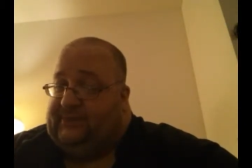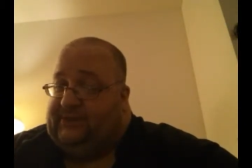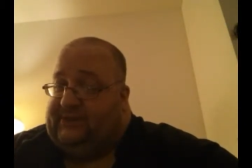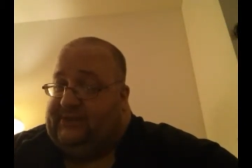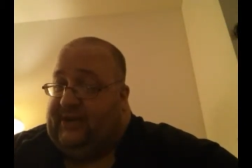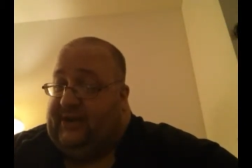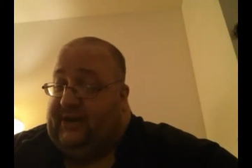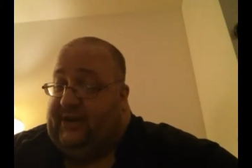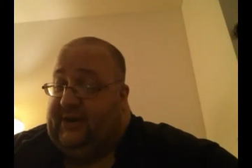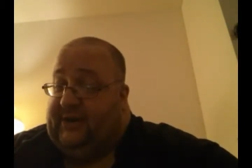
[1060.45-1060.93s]

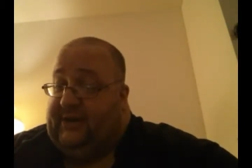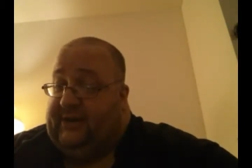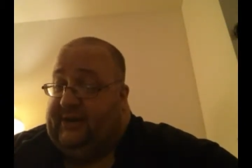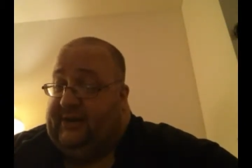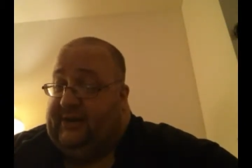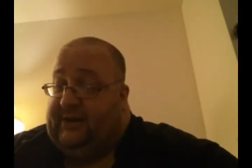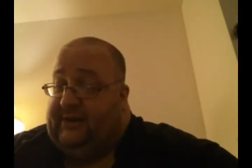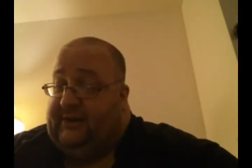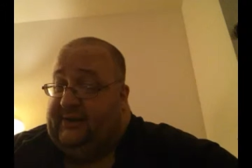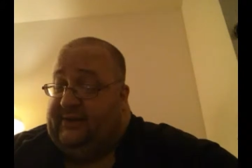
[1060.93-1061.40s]

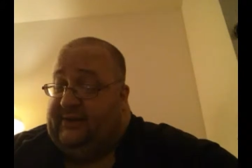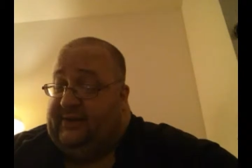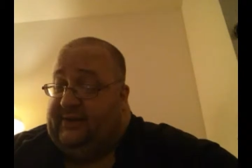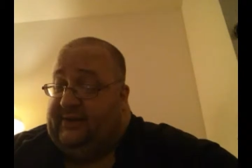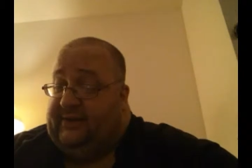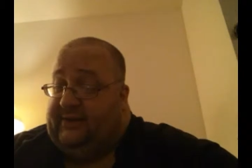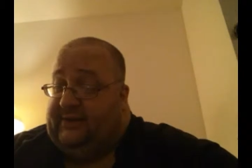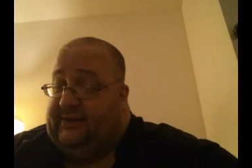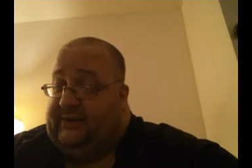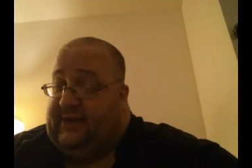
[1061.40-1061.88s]
Kazarian and,
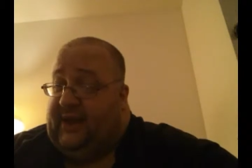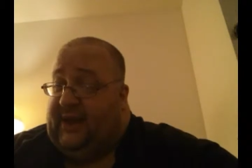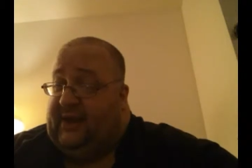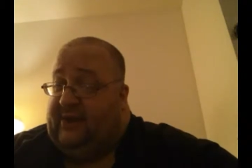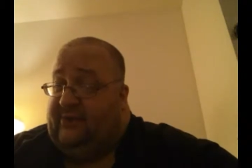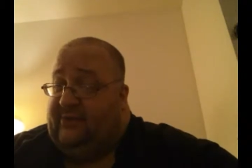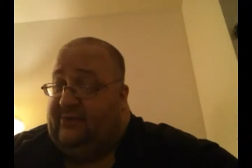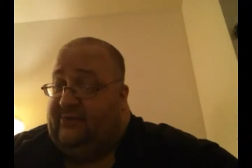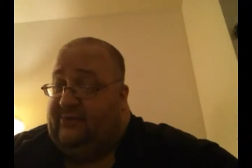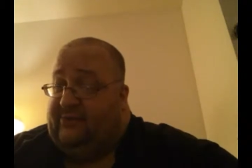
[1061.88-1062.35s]
and
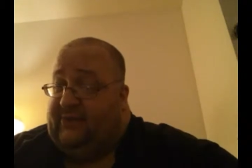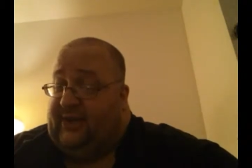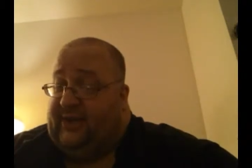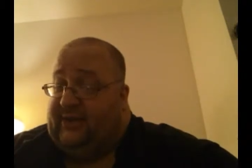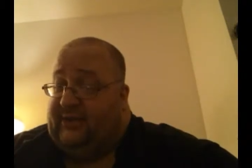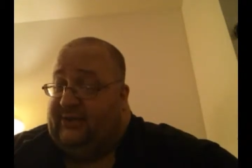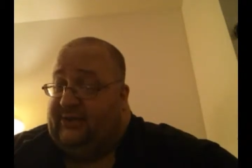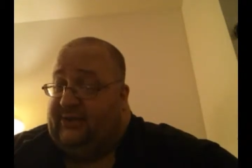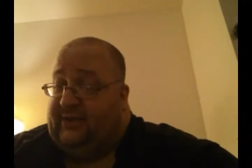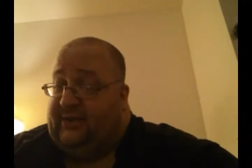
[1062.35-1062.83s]
Daniels
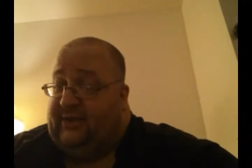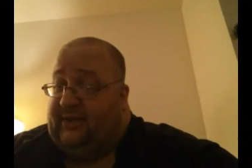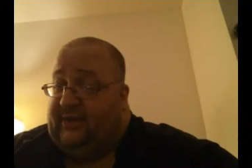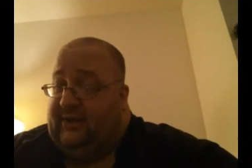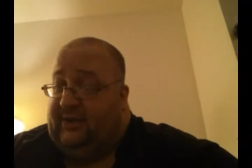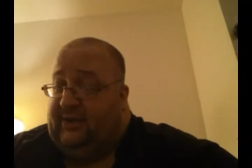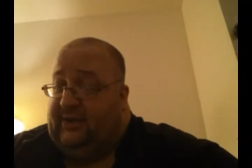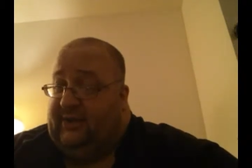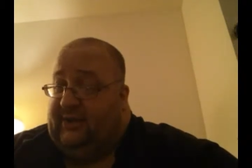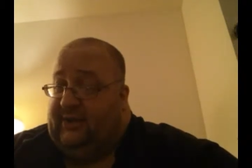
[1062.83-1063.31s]
actually
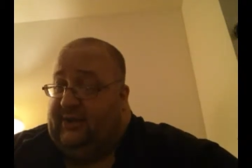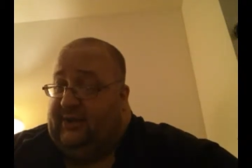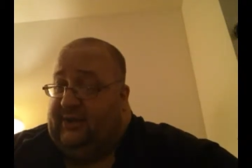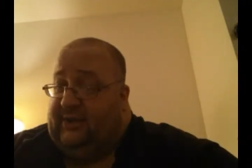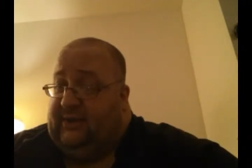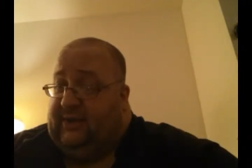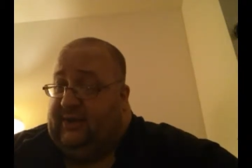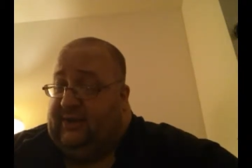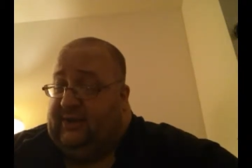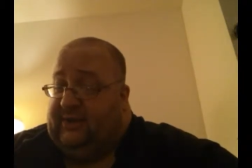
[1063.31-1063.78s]

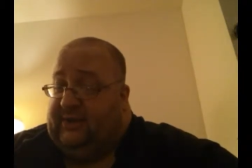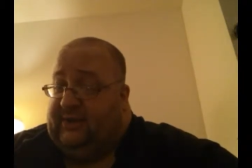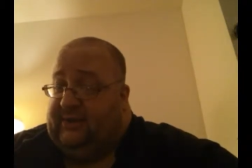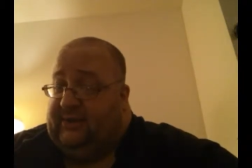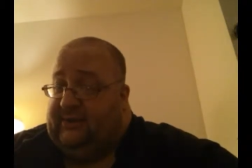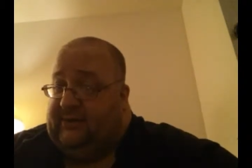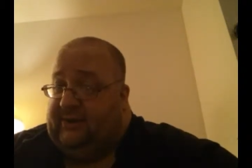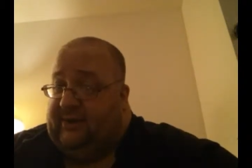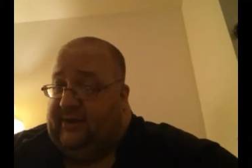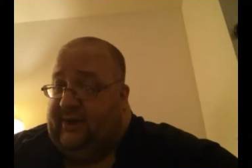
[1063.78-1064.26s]

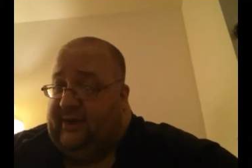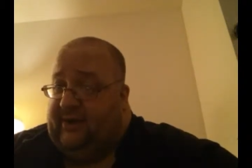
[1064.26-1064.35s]
uh,